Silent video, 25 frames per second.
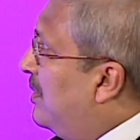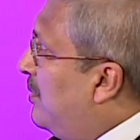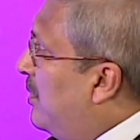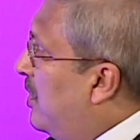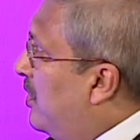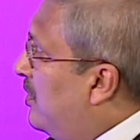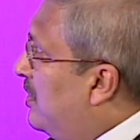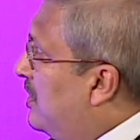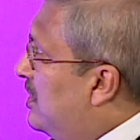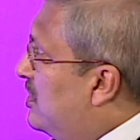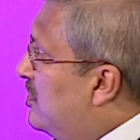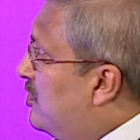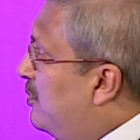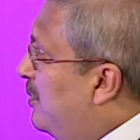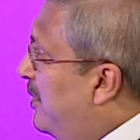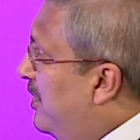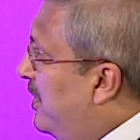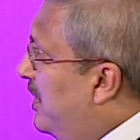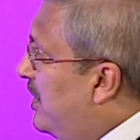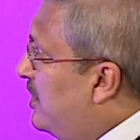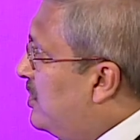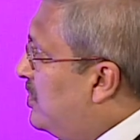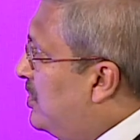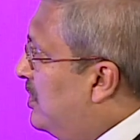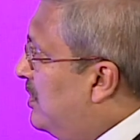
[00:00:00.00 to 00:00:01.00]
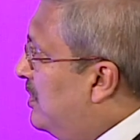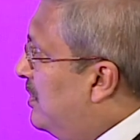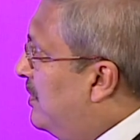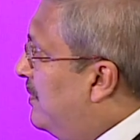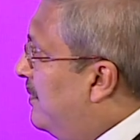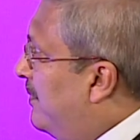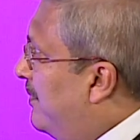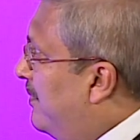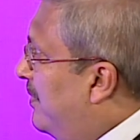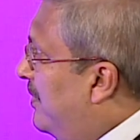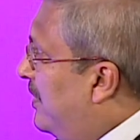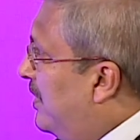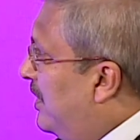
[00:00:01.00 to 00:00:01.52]
about inspiration,
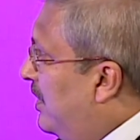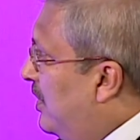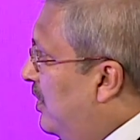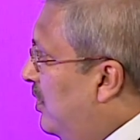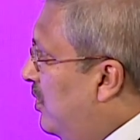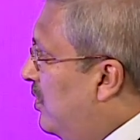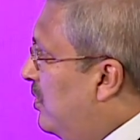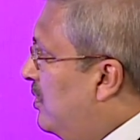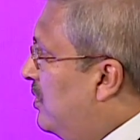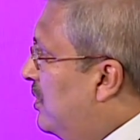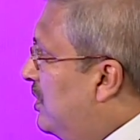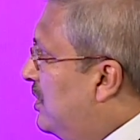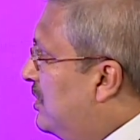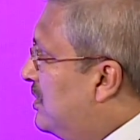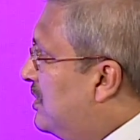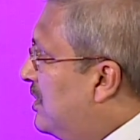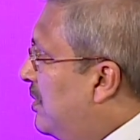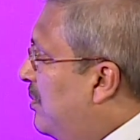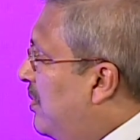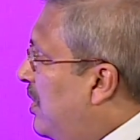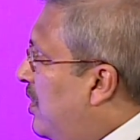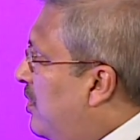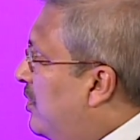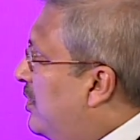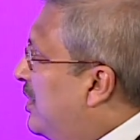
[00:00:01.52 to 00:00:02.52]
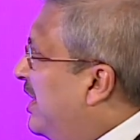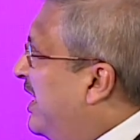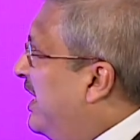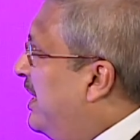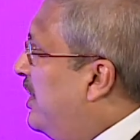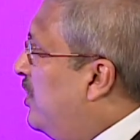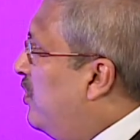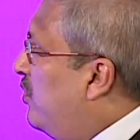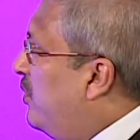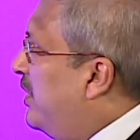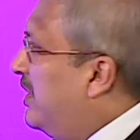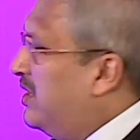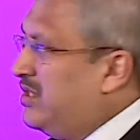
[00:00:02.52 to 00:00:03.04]
it's about
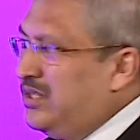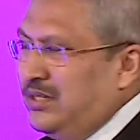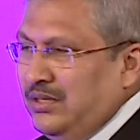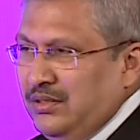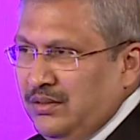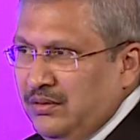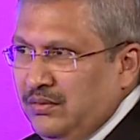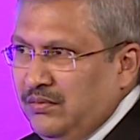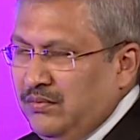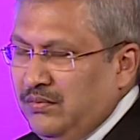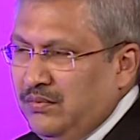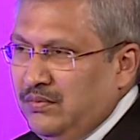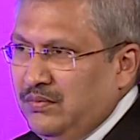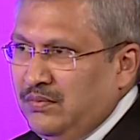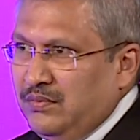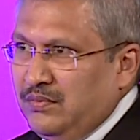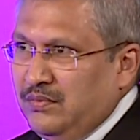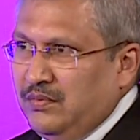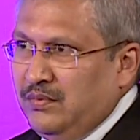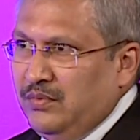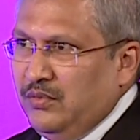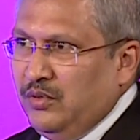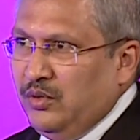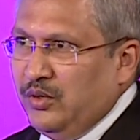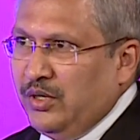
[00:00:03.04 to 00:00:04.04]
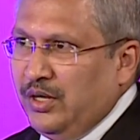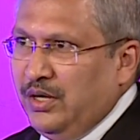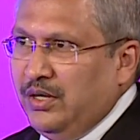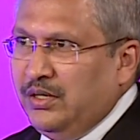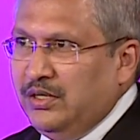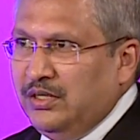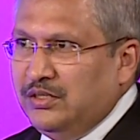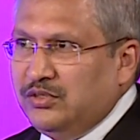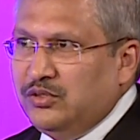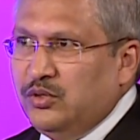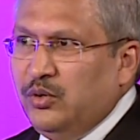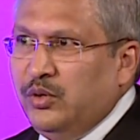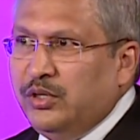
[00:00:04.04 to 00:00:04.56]
innovation. Okay,
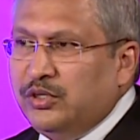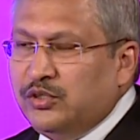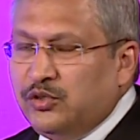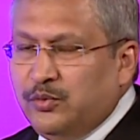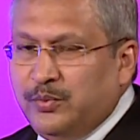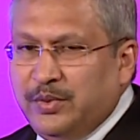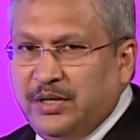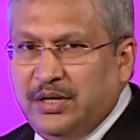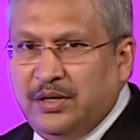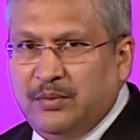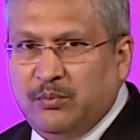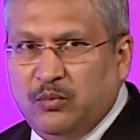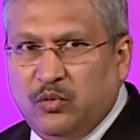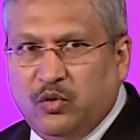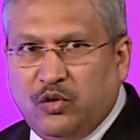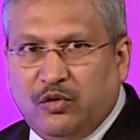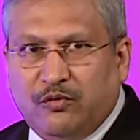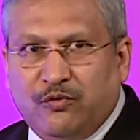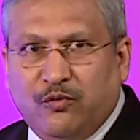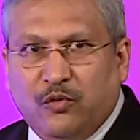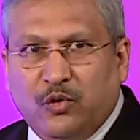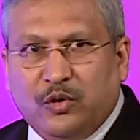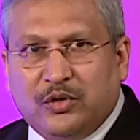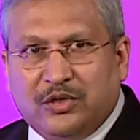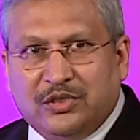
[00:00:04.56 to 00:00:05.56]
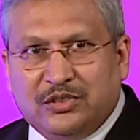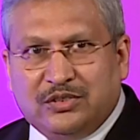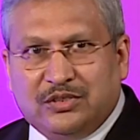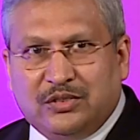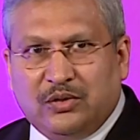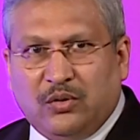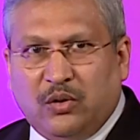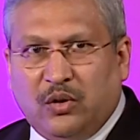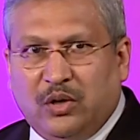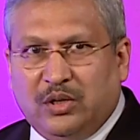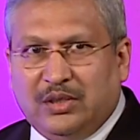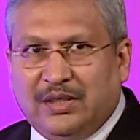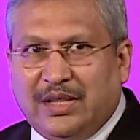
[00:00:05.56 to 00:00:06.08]
it's going to be more focused
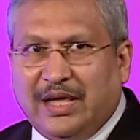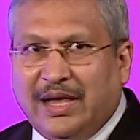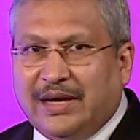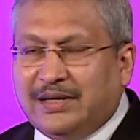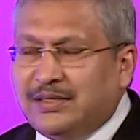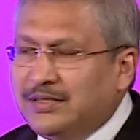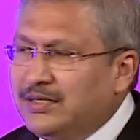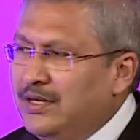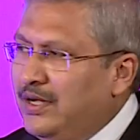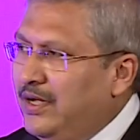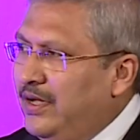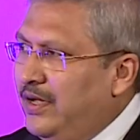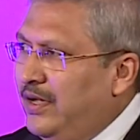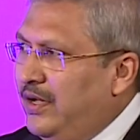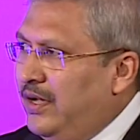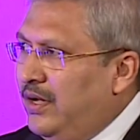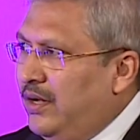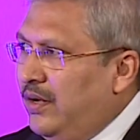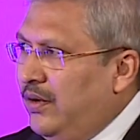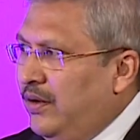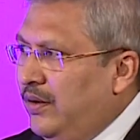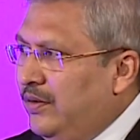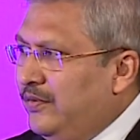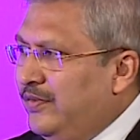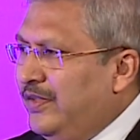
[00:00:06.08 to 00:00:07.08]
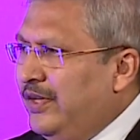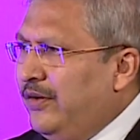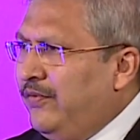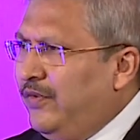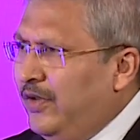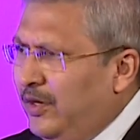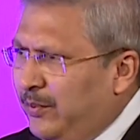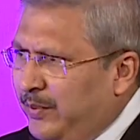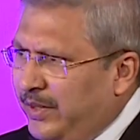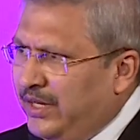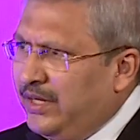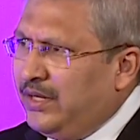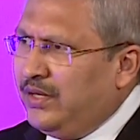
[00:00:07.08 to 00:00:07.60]
on that. There
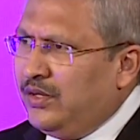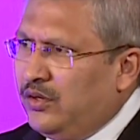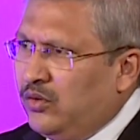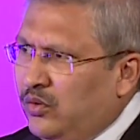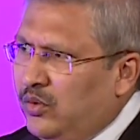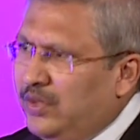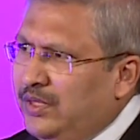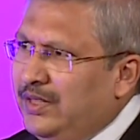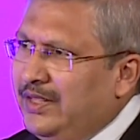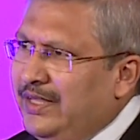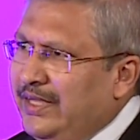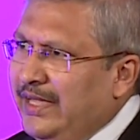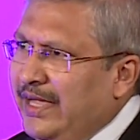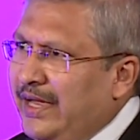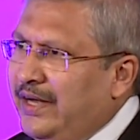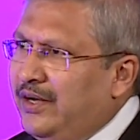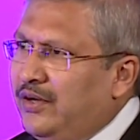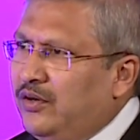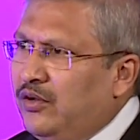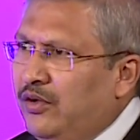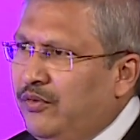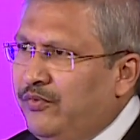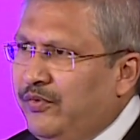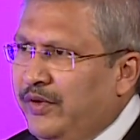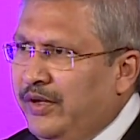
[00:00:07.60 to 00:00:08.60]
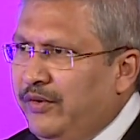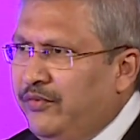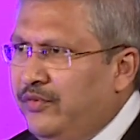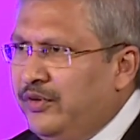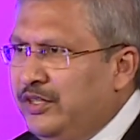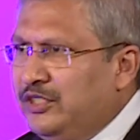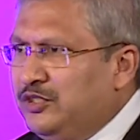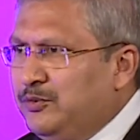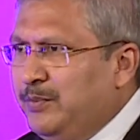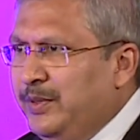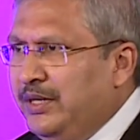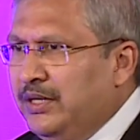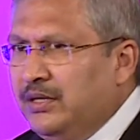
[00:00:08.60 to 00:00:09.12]
will be, in the end of every
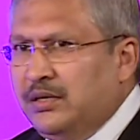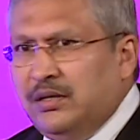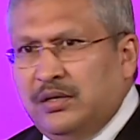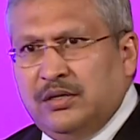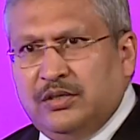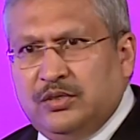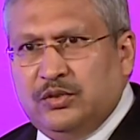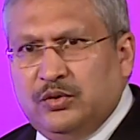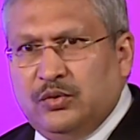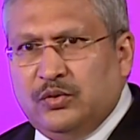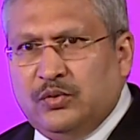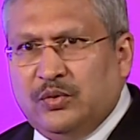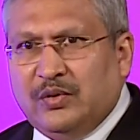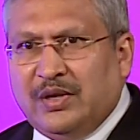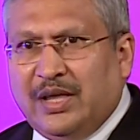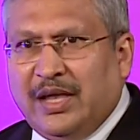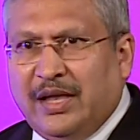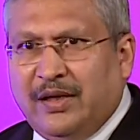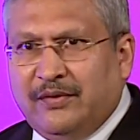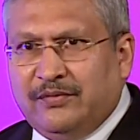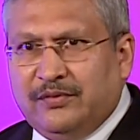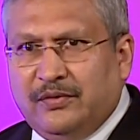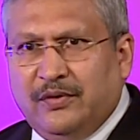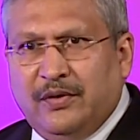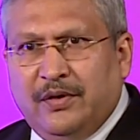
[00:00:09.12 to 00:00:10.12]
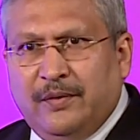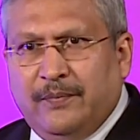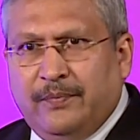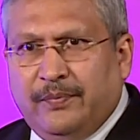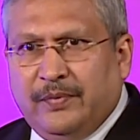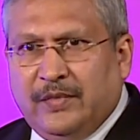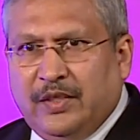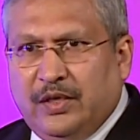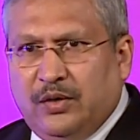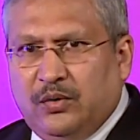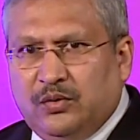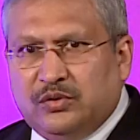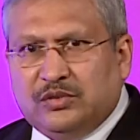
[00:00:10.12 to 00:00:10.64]
speaker, you could have,
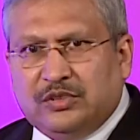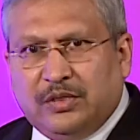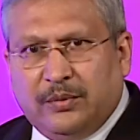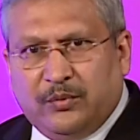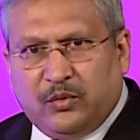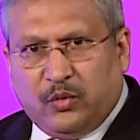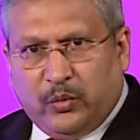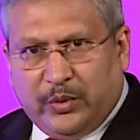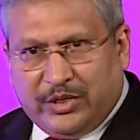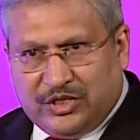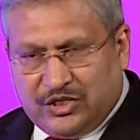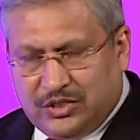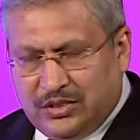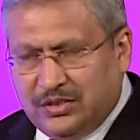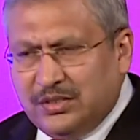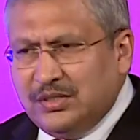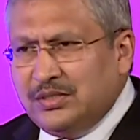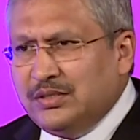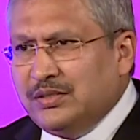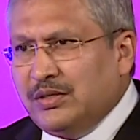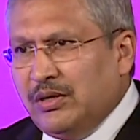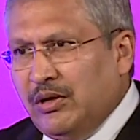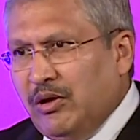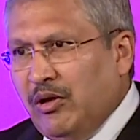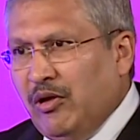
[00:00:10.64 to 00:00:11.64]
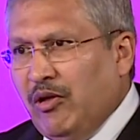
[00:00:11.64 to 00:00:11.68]
some questions,